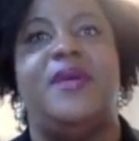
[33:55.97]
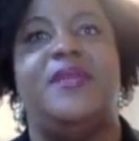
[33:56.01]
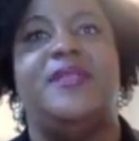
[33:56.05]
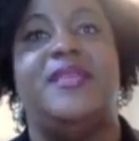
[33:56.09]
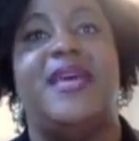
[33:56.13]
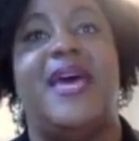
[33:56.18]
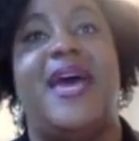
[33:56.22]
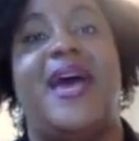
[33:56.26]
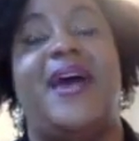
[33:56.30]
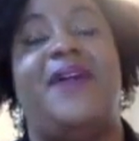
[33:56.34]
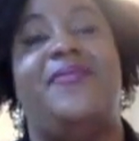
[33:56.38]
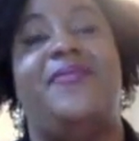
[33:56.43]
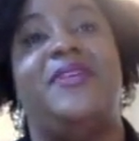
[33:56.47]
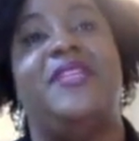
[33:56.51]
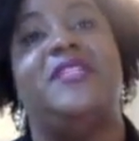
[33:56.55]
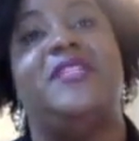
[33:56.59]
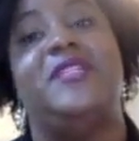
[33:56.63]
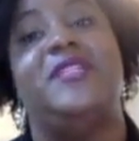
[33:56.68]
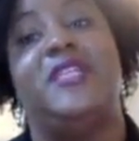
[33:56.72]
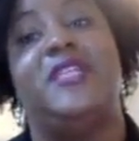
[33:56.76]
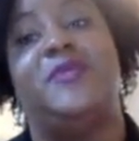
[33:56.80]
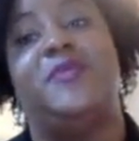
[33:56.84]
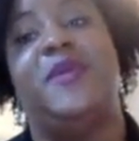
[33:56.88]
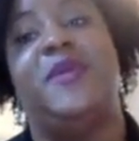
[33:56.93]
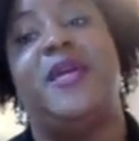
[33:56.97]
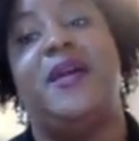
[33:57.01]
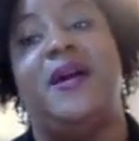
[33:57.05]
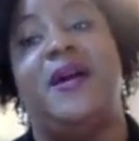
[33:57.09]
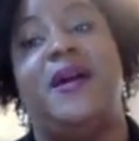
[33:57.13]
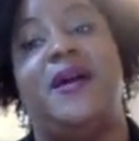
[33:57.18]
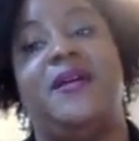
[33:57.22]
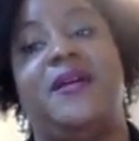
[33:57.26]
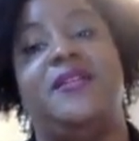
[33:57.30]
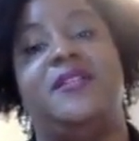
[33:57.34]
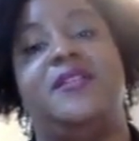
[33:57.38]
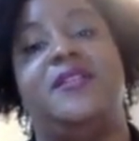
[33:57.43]
have this, just
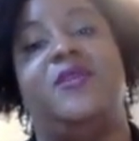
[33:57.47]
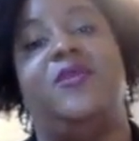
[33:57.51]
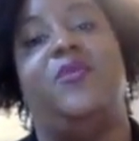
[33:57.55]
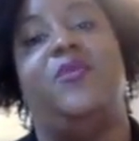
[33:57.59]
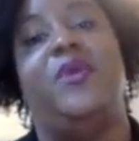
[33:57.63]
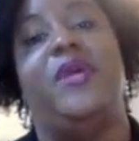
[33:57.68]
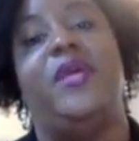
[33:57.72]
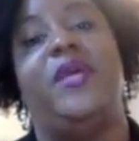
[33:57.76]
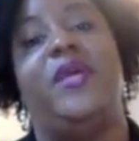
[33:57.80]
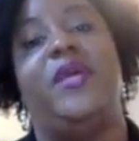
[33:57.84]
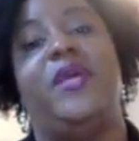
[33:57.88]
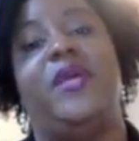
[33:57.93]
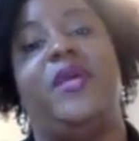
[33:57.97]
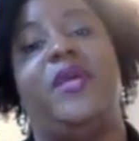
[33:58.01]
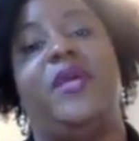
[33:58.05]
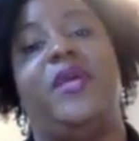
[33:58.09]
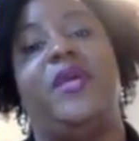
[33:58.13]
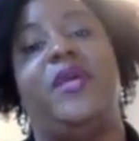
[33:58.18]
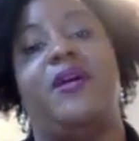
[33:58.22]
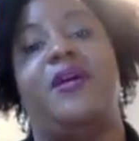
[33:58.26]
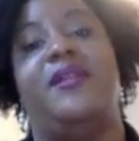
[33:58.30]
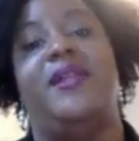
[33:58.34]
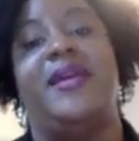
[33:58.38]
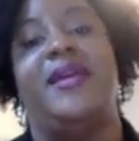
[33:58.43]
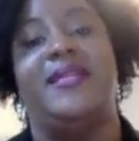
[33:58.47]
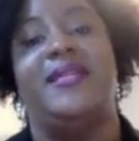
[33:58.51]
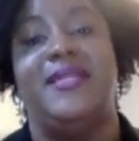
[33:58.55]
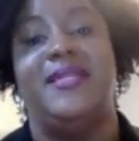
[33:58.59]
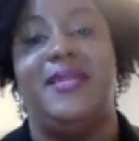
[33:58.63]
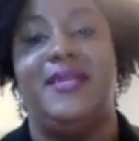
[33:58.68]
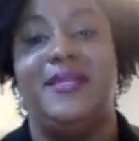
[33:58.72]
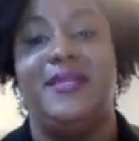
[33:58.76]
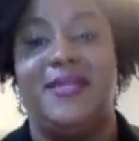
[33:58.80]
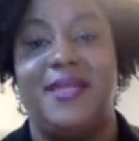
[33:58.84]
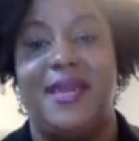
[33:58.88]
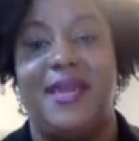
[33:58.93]
because we are
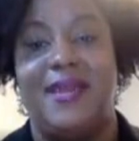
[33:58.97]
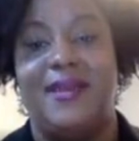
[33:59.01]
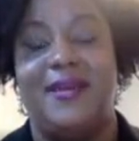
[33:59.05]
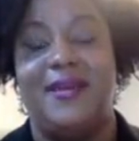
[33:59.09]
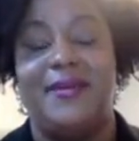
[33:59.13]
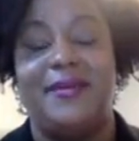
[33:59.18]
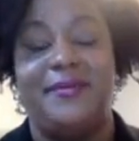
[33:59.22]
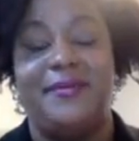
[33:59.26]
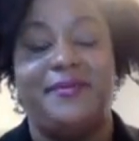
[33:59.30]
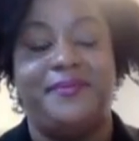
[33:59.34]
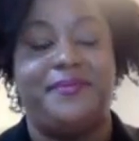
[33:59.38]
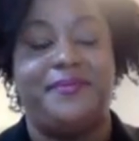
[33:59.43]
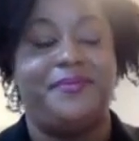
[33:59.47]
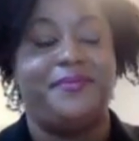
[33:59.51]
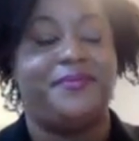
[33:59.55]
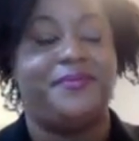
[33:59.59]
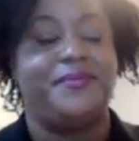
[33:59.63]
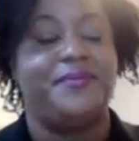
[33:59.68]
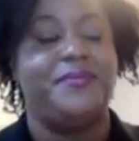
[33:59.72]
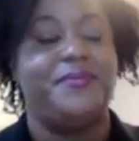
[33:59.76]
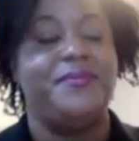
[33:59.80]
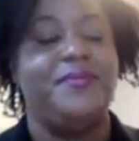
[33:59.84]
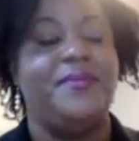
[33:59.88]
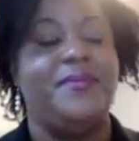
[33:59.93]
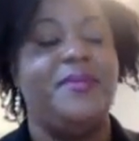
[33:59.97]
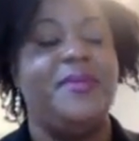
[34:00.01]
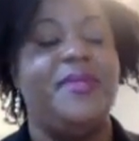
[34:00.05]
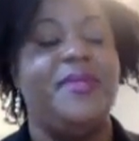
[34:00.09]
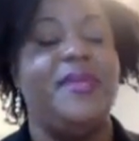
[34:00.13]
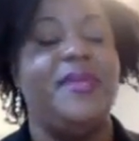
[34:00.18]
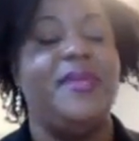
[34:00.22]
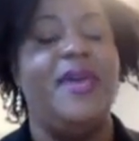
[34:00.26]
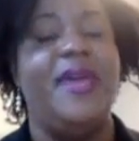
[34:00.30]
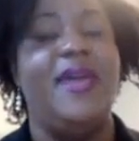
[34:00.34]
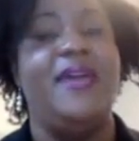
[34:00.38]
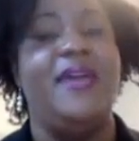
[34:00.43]
collecting data.
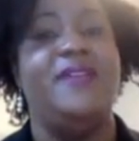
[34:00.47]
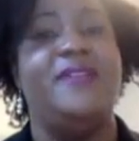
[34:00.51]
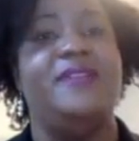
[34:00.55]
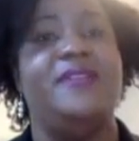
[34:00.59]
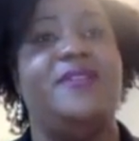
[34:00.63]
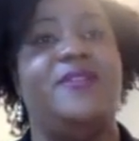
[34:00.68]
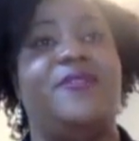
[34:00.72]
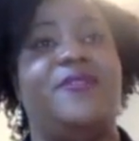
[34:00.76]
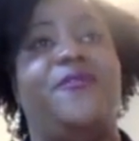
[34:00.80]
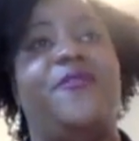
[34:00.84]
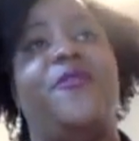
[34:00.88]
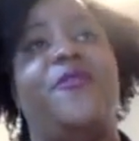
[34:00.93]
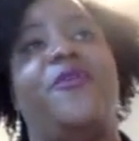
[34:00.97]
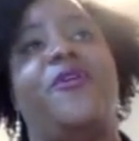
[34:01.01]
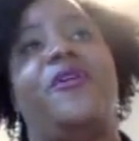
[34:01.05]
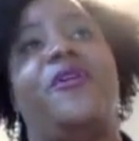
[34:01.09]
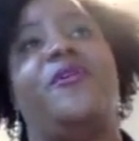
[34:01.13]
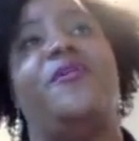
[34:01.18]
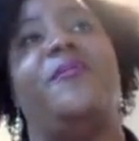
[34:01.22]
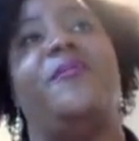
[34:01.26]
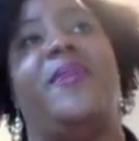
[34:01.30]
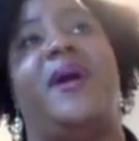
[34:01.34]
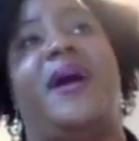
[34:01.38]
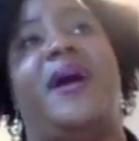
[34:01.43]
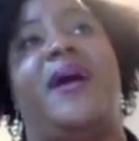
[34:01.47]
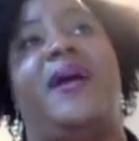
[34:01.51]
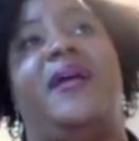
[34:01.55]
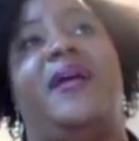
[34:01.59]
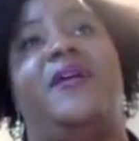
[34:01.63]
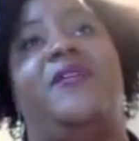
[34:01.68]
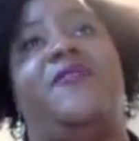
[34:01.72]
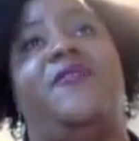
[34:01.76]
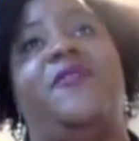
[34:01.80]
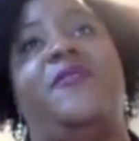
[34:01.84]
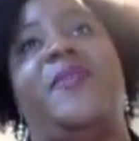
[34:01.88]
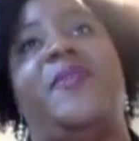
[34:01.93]
And for
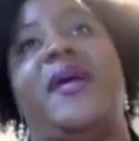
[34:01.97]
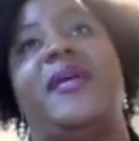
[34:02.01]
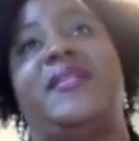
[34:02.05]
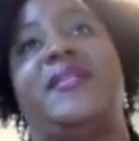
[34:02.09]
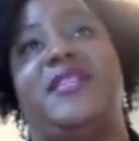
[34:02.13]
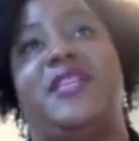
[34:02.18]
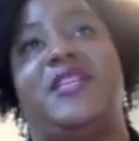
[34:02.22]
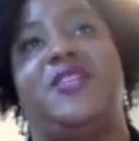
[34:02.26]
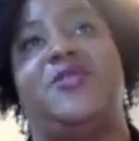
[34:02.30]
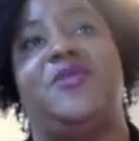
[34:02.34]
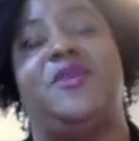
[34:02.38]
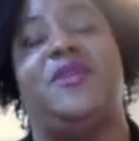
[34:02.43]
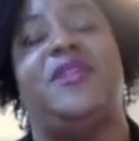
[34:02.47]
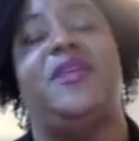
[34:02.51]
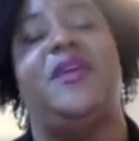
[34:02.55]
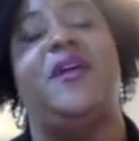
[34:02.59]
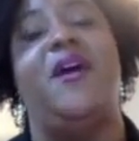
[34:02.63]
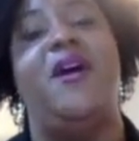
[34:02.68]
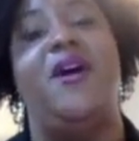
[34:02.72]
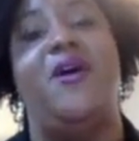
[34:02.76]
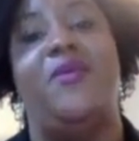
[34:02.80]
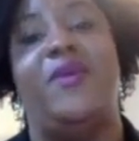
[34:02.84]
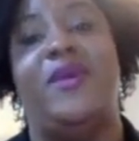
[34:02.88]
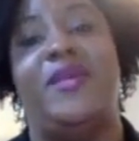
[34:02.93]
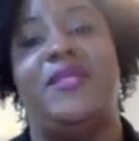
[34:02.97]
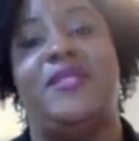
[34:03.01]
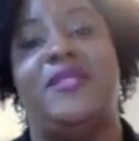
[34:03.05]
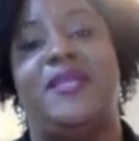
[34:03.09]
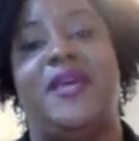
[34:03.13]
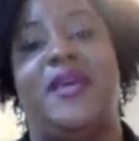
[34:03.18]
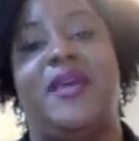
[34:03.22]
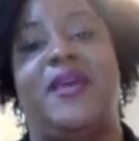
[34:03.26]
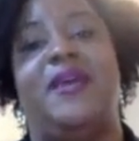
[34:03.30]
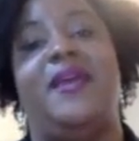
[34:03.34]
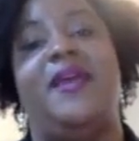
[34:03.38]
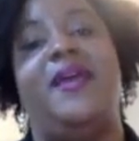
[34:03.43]
my district, they always
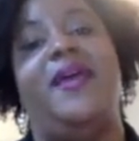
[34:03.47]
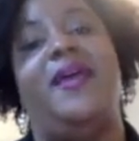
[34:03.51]
say,